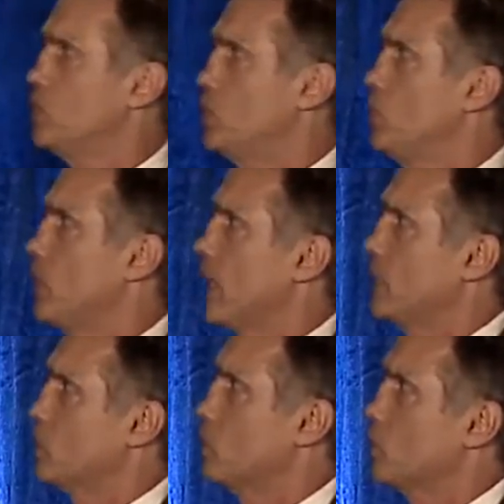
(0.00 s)
junior high
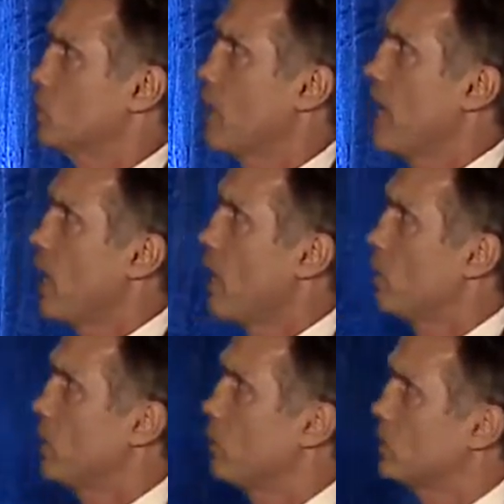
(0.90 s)
schools, and
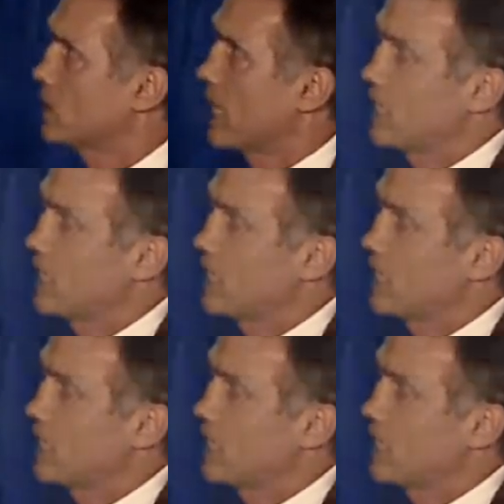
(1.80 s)
we say